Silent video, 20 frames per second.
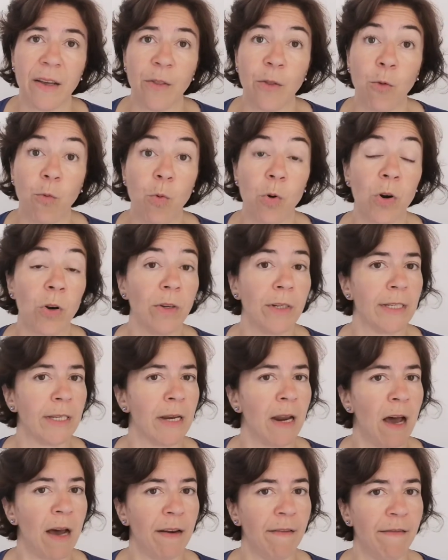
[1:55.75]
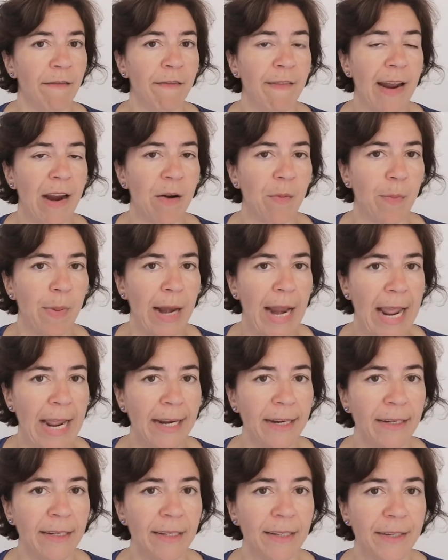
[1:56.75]
The world is an unfair
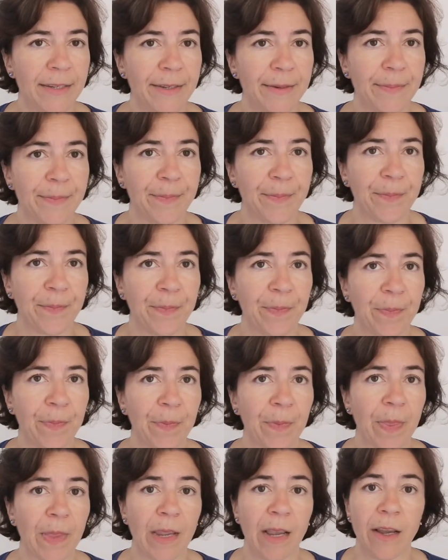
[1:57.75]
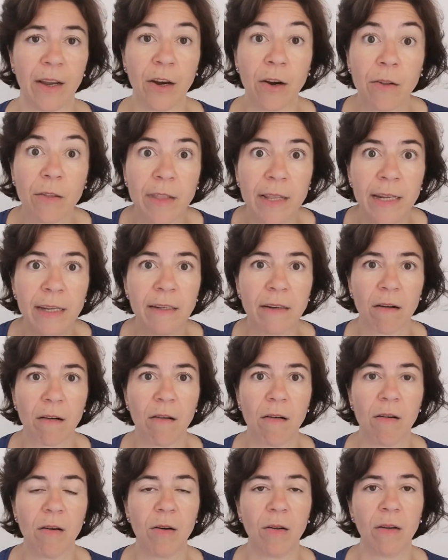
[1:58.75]
place. These are
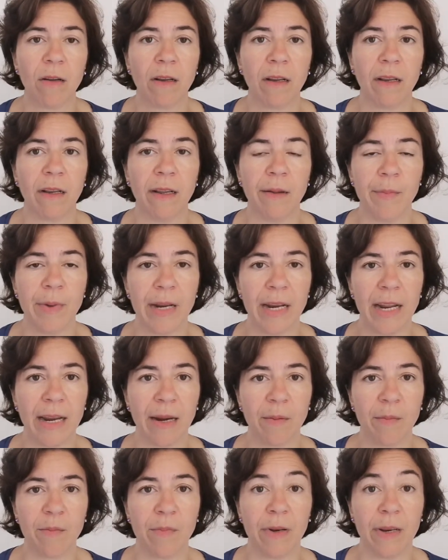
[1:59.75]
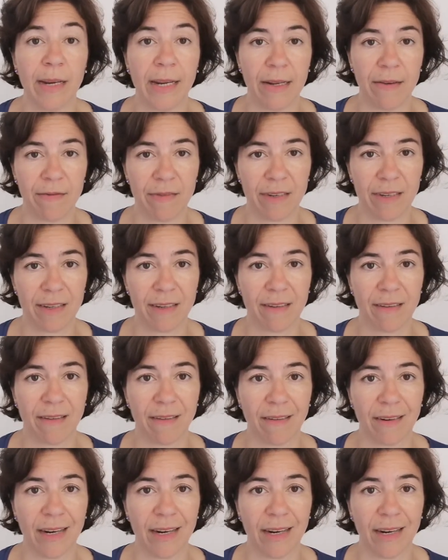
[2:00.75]
all limiting beliefs.